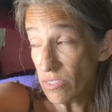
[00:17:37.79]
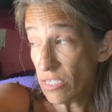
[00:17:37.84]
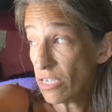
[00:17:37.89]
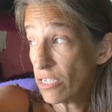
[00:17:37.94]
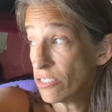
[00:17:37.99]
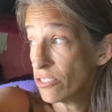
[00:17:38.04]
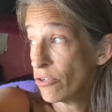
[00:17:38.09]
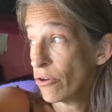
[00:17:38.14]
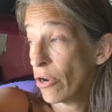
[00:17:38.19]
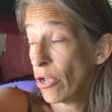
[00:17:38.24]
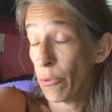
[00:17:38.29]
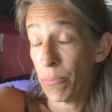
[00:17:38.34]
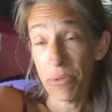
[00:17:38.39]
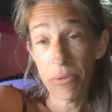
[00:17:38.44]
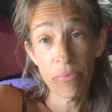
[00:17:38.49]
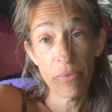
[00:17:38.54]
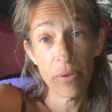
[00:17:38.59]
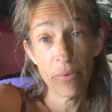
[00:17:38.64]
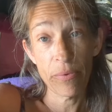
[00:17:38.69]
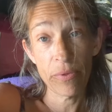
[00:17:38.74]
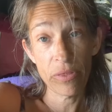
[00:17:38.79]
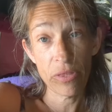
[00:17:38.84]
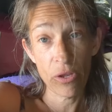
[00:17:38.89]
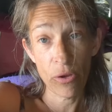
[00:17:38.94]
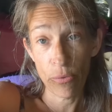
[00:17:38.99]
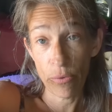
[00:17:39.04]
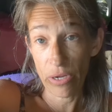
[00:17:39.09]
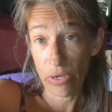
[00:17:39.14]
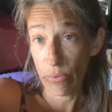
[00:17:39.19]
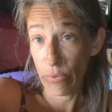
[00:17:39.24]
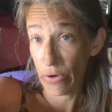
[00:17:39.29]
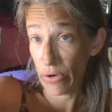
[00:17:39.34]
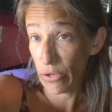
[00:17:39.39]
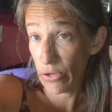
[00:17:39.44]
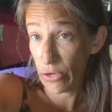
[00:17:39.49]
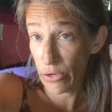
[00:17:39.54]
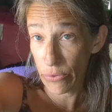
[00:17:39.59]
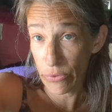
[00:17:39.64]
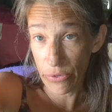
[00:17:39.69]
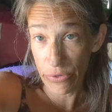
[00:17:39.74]
Because they're helping me with knowing where to
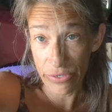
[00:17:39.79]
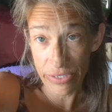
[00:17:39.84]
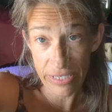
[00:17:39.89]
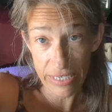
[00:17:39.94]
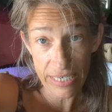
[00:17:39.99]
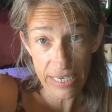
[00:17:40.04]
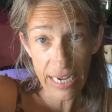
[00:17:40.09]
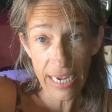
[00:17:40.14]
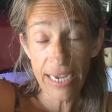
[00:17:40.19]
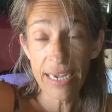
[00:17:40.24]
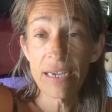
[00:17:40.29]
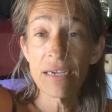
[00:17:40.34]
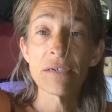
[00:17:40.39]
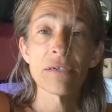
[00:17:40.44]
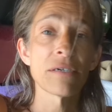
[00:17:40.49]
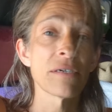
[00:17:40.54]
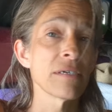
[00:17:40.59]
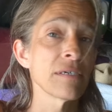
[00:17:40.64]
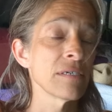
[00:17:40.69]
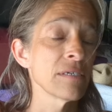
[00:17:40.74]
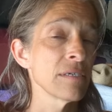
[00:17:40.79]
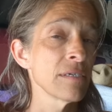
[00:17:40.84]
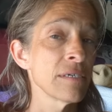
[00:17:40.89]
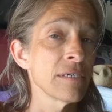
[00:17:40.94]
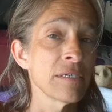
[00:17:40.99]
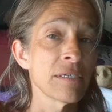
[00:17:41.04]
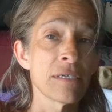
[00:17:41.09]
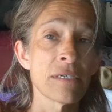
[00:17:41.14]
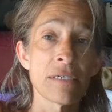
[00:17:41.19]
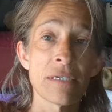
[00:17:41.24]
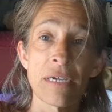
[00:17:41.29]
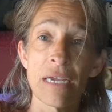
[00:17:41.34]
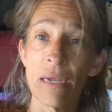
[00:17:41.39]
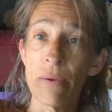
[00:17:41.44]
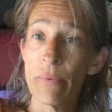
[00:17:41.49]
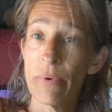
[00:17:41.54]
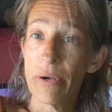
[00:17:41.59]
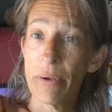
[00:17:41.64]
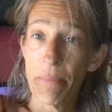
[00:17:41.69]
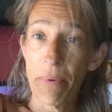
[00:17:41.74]
go during the day
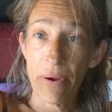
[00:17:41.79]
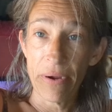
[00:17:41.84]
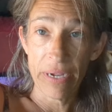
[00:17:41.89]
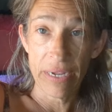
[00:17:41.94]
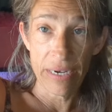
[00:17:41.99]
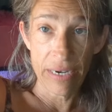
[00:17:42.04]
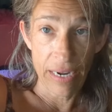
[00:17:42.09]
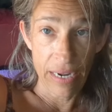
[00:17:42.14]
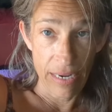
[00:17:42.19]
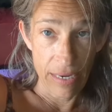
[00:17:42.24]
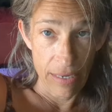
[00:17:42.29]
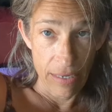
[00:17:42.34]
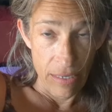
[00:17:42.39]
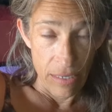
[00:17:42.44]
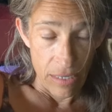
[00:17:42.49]
and where to park at night.